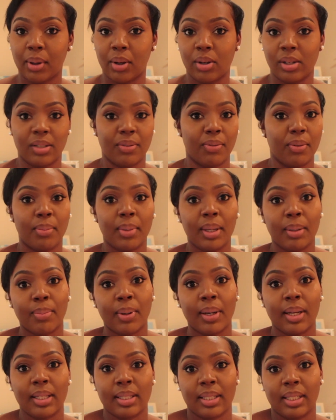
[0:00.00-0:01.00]
because for me
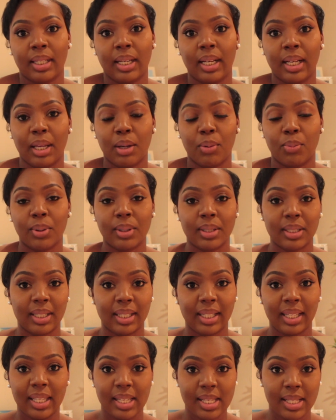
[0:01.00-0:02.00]
personally, it
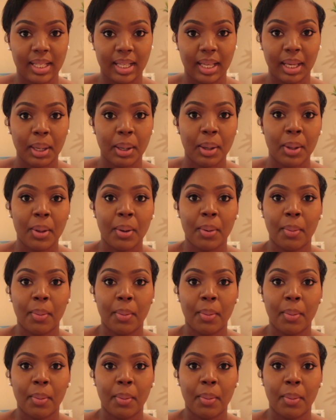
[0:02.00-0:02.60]
wasn't easy,